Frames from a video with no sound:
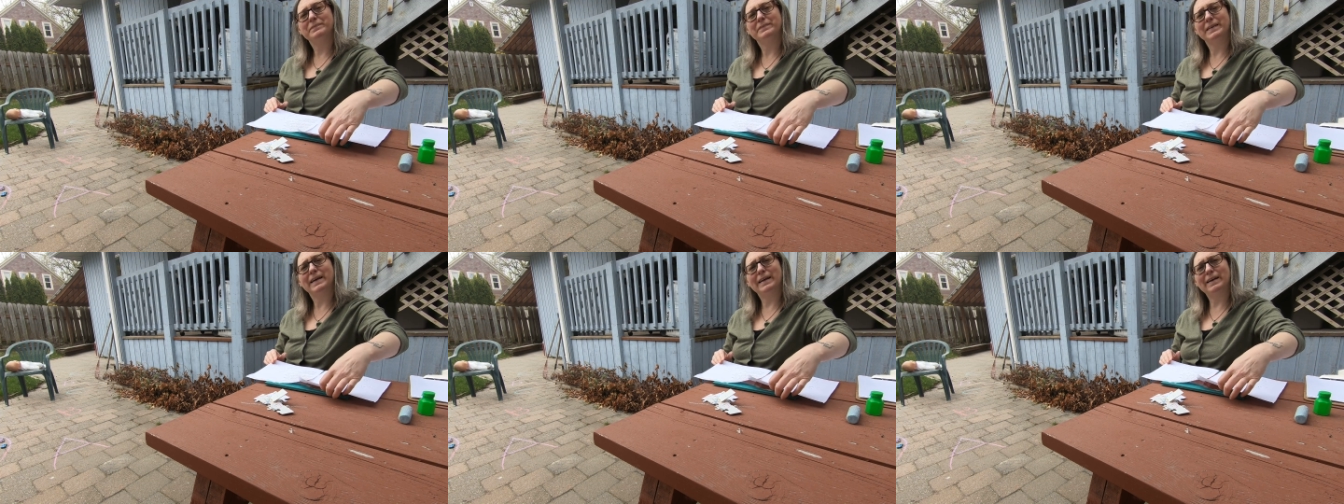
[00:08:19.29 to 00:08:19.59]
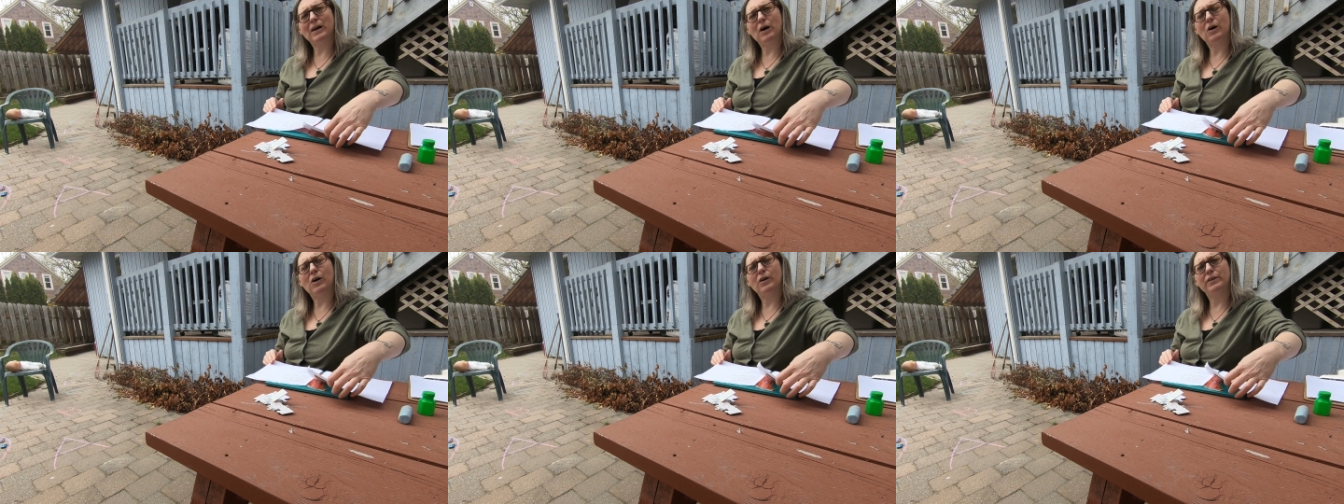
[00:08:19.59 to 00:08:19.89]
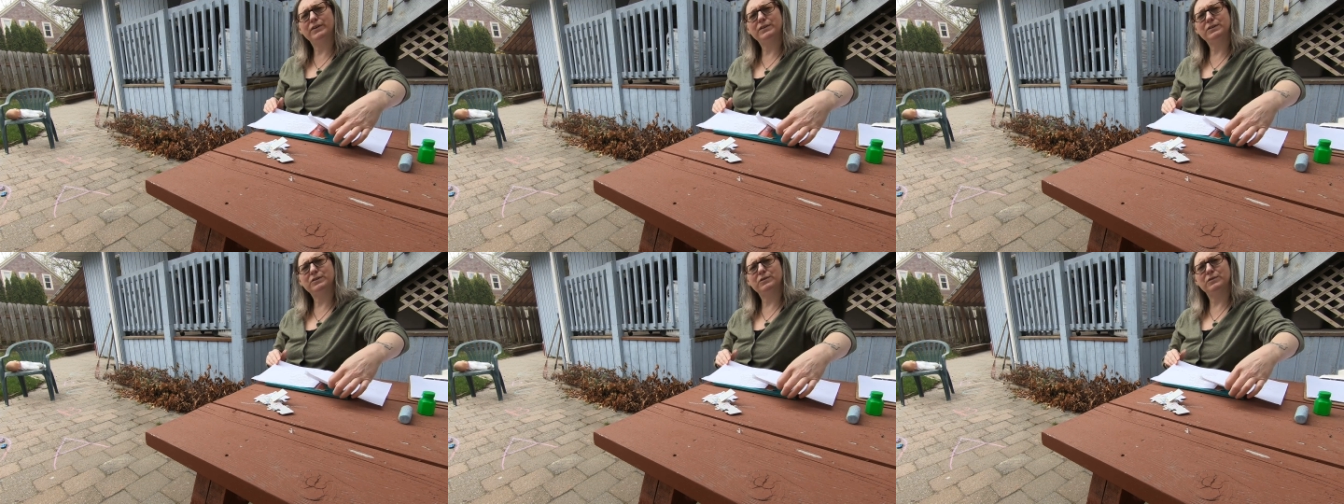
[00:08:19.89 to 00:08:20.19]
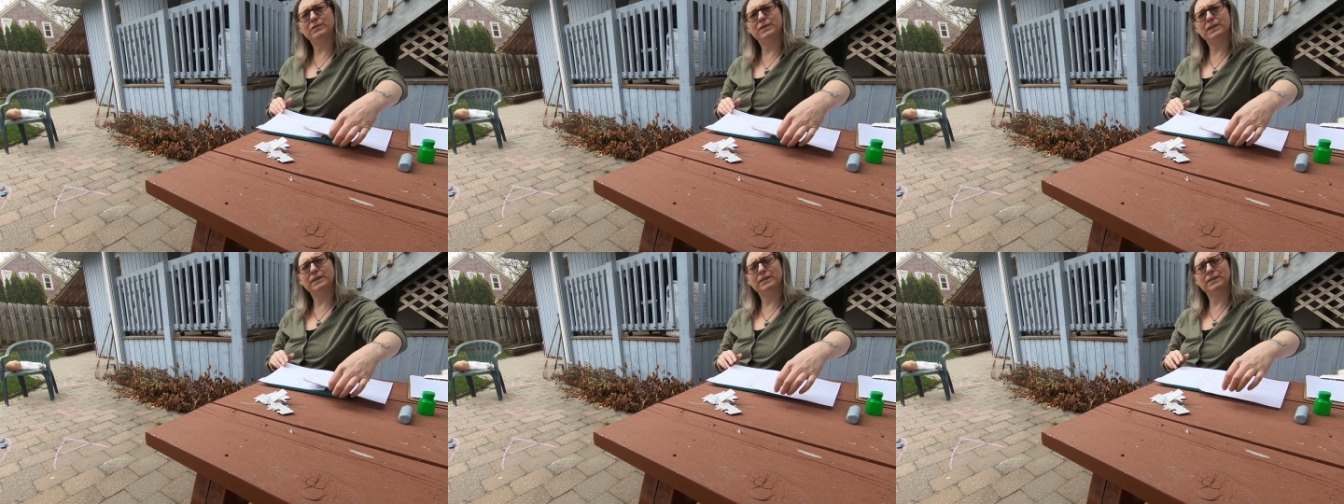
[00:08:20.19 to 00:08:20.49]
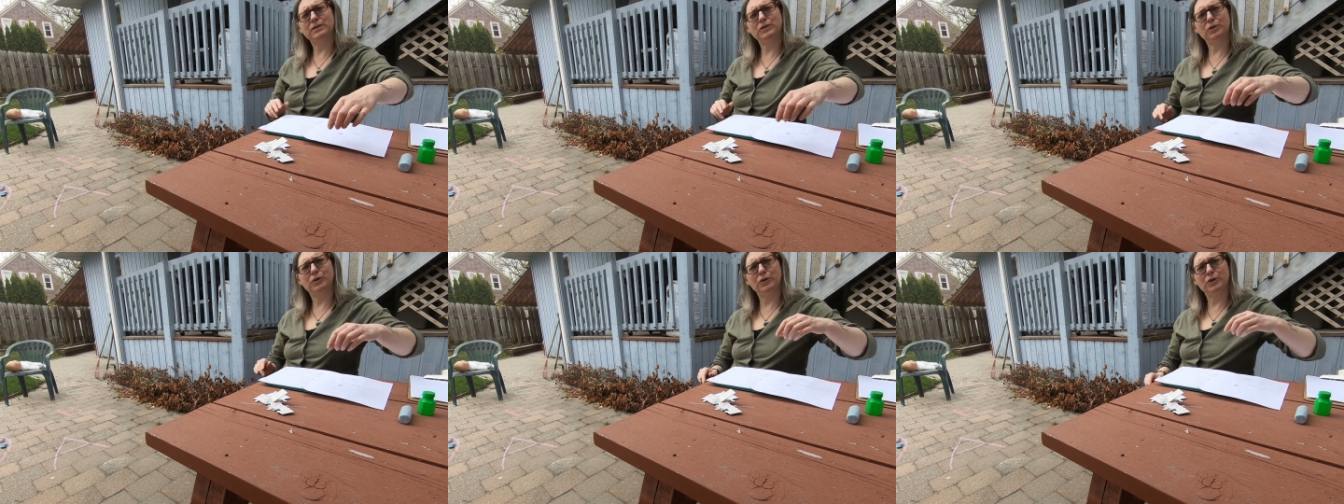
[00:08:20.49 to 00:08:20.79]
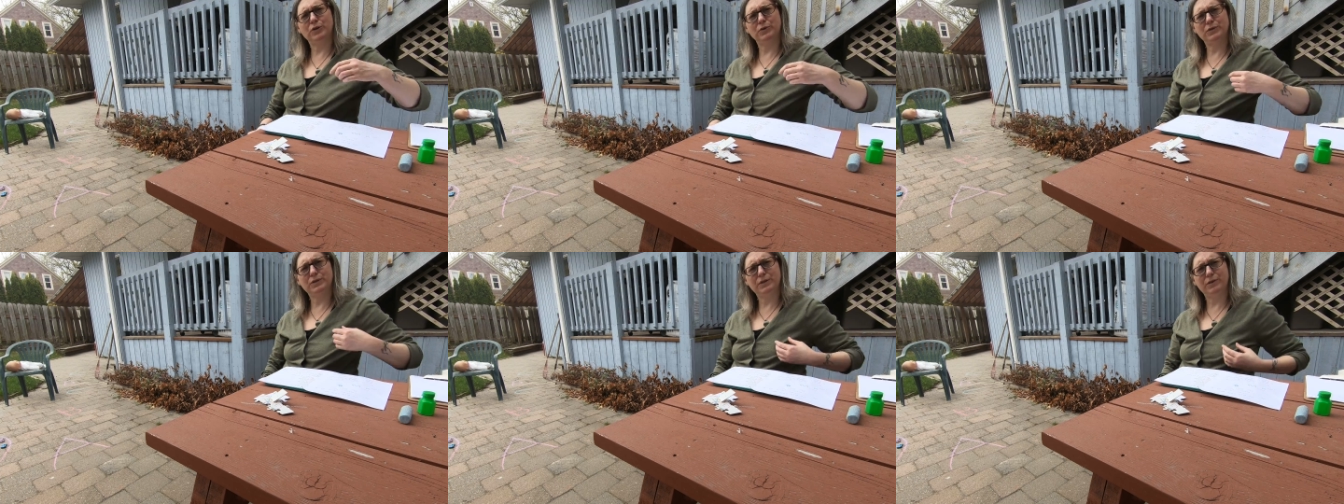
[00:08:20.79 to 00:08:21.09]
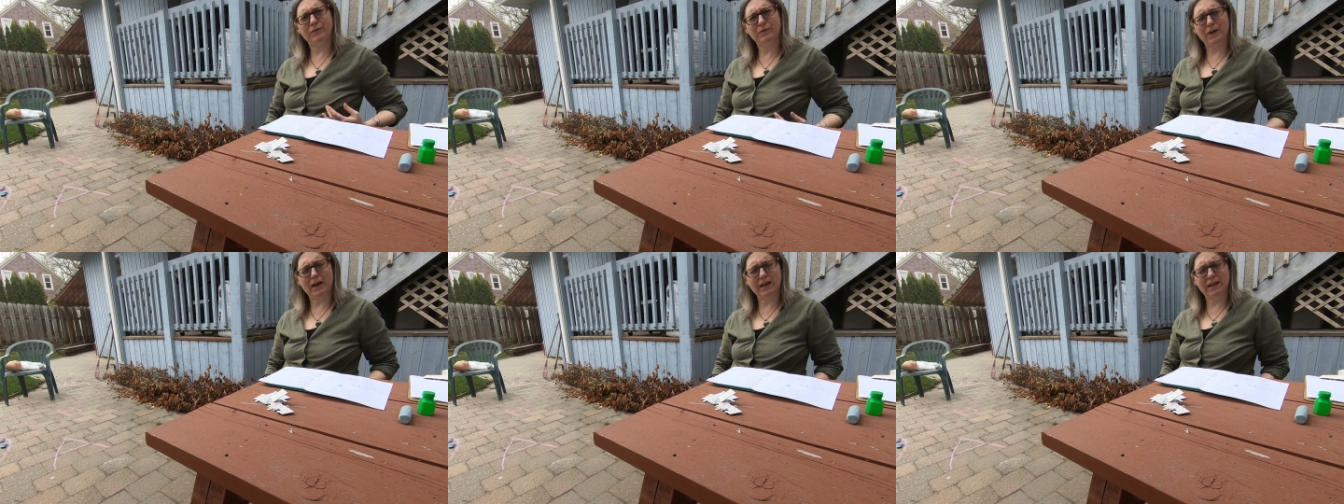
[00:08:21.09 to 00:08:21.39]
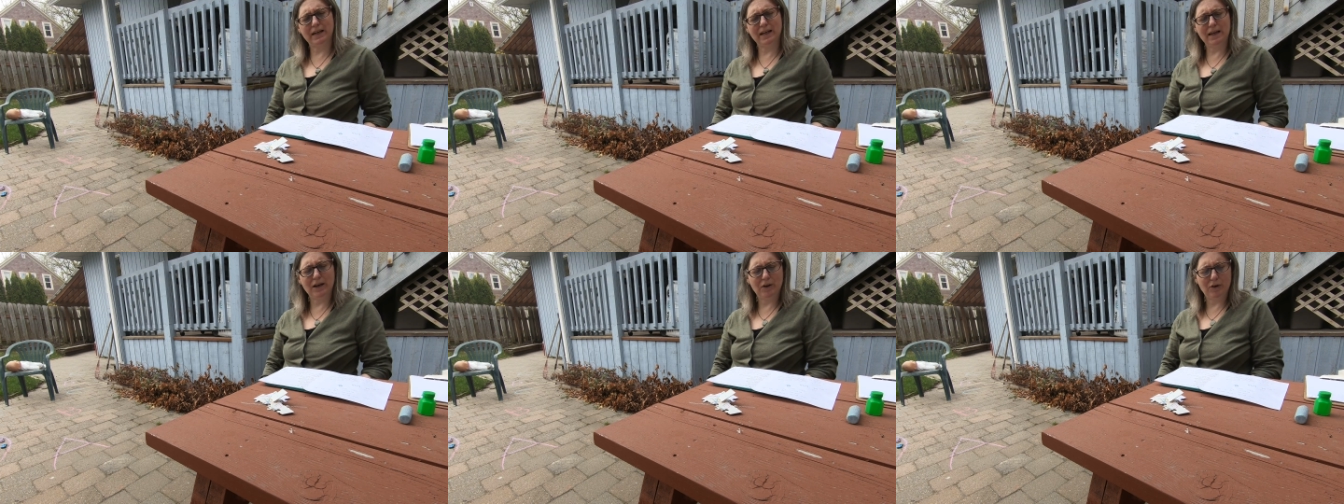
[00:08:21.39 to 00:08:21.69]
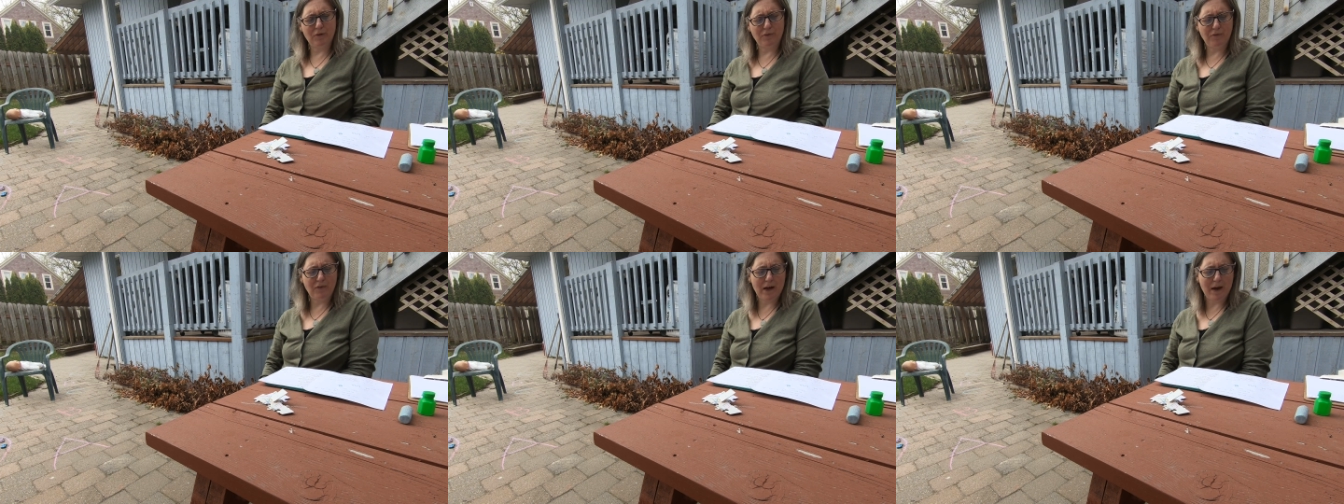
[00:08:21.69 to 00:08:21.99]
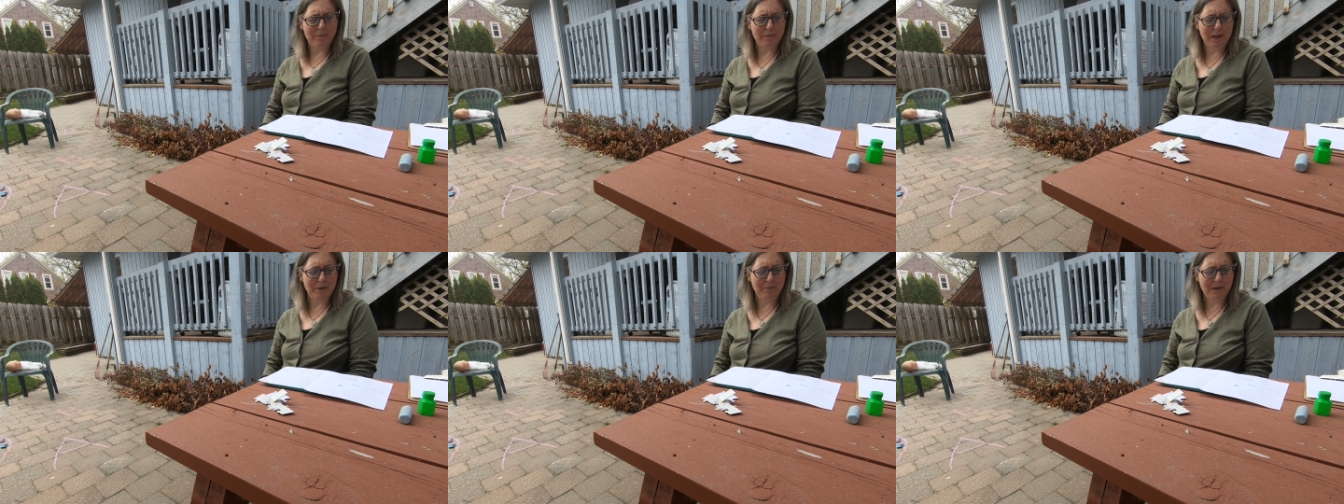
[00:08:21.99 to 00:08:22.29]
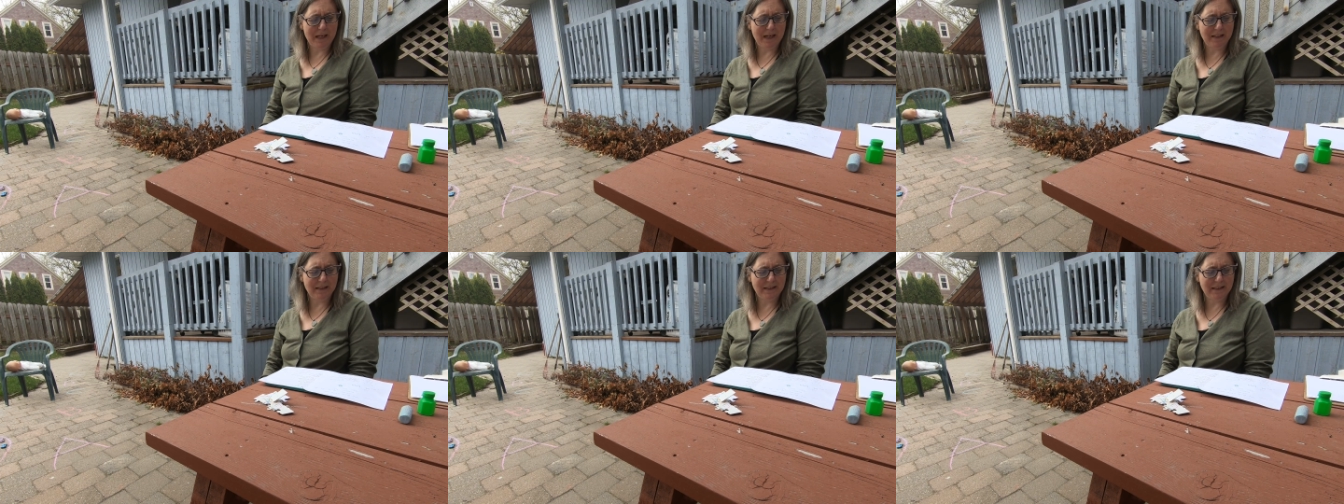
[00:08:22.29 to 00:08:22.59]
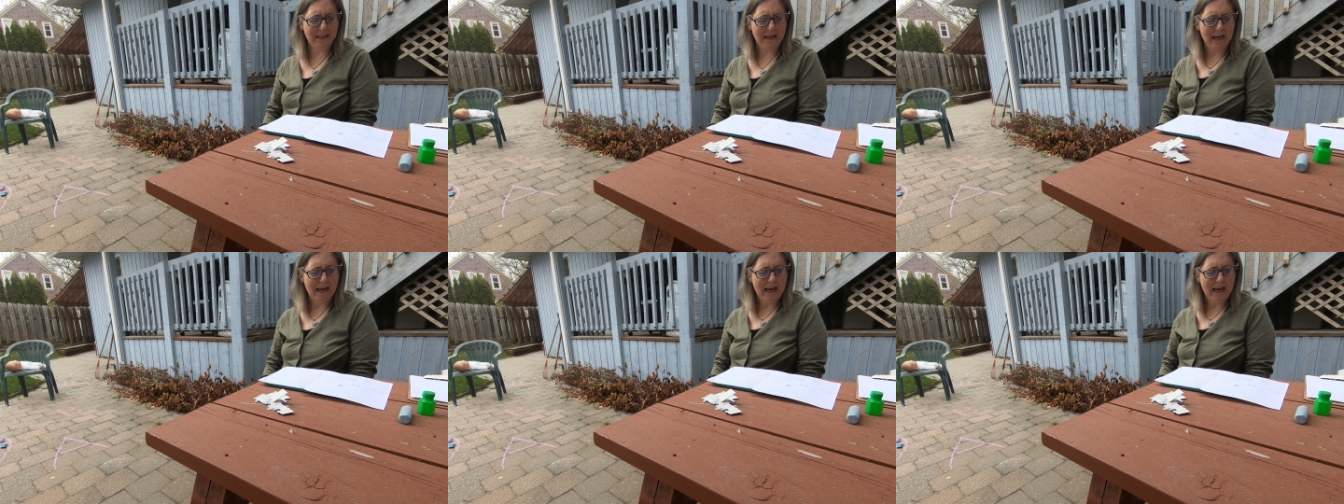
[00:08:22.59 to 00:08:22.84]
and all the services you're used to finding here at Family Place.